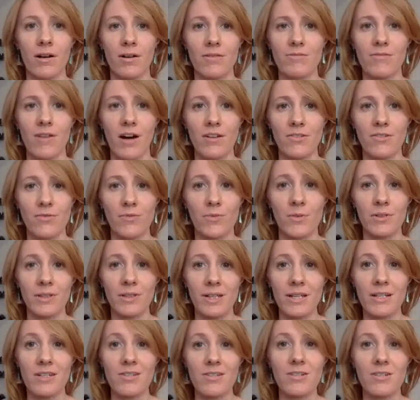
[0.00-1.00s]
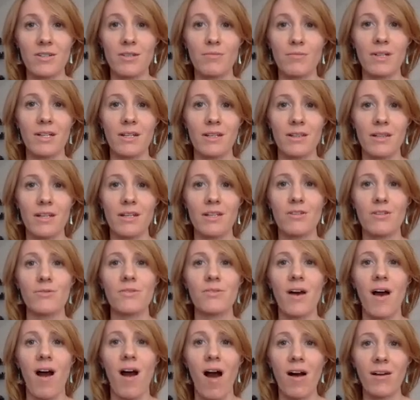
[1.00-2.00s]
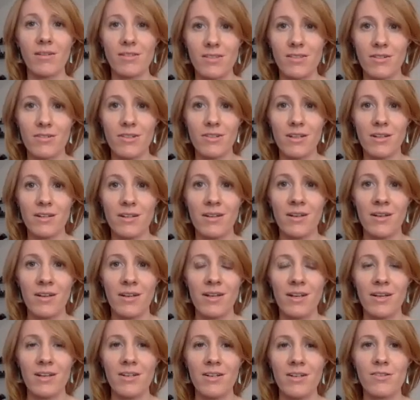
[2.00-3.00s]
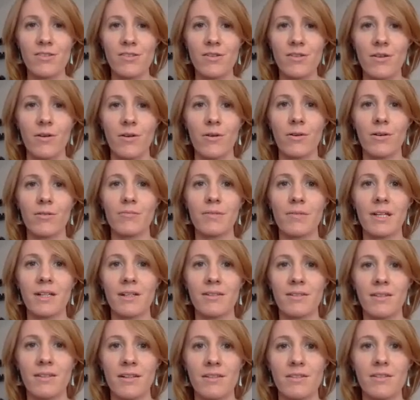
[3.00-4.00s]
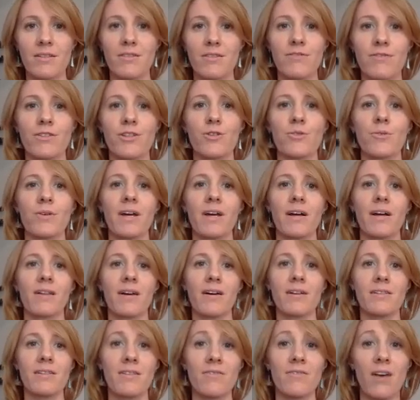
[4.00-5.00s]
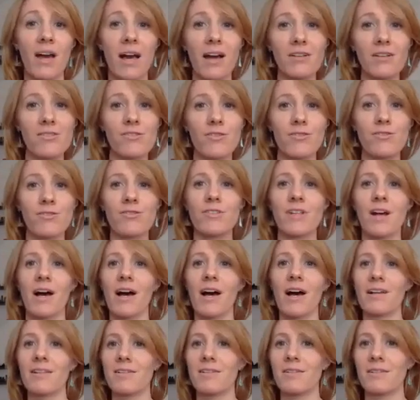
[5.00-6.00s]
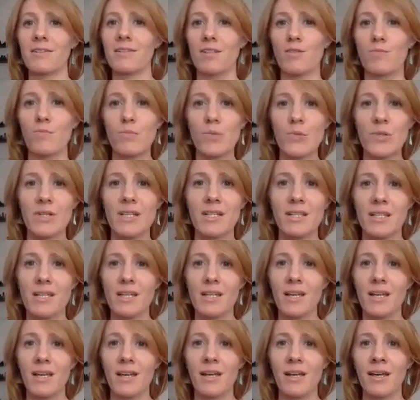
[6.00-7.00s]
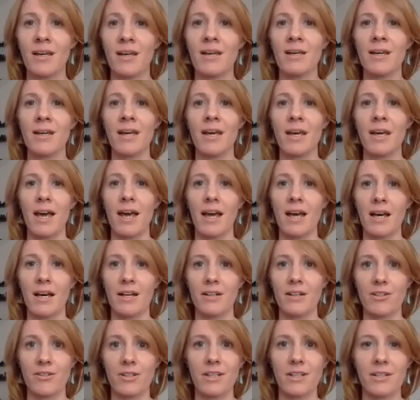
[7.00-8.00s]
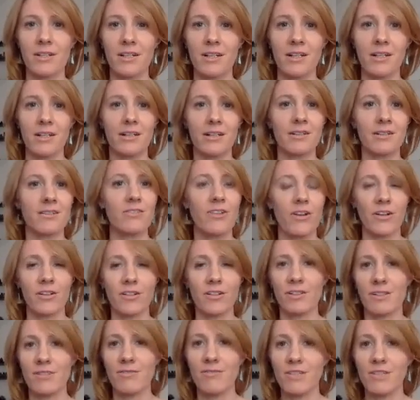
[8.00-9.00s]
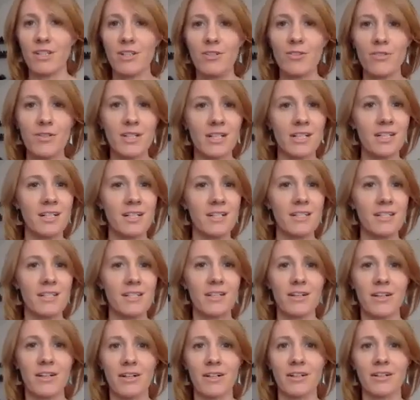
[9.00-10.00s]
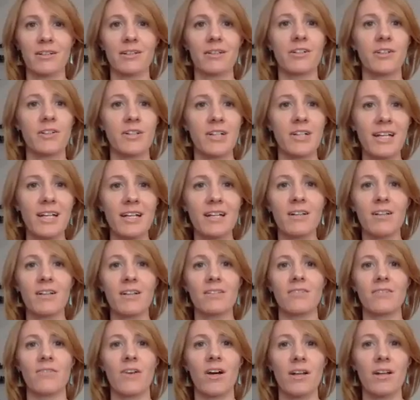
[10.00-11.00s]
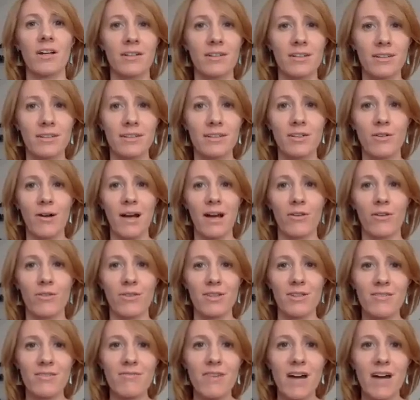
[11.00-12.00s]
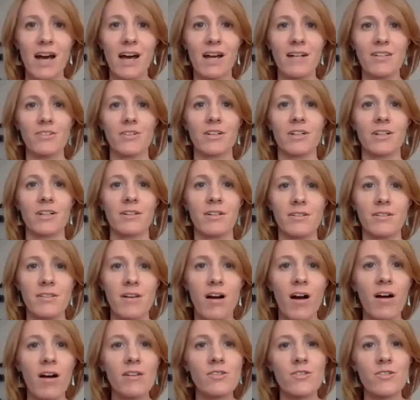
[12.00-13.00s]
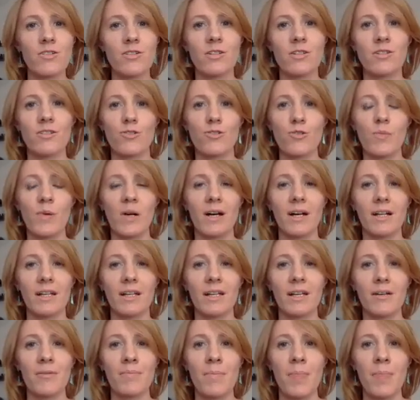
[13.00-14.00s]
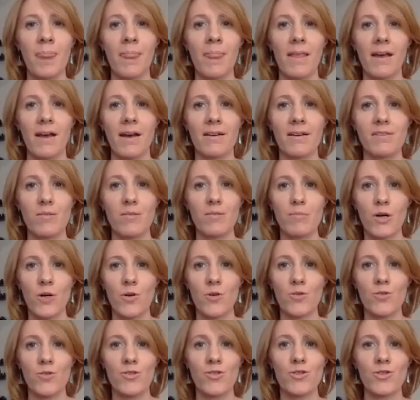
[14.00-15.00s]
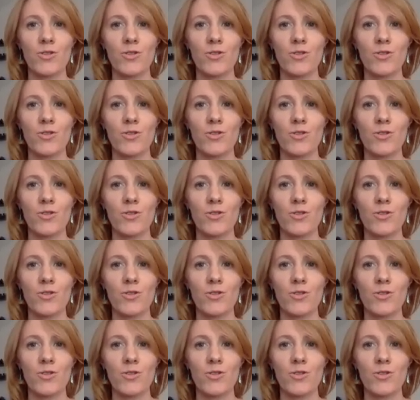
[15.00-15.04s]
phosphorylation, meaning they use oxygen. Mm-hmm. So it makes sense if you get lots of exercise and deep breathing and you're eating dark leafy greens that are creating lots of, and healthy fats, creating lots of oxygen in your body, as opposed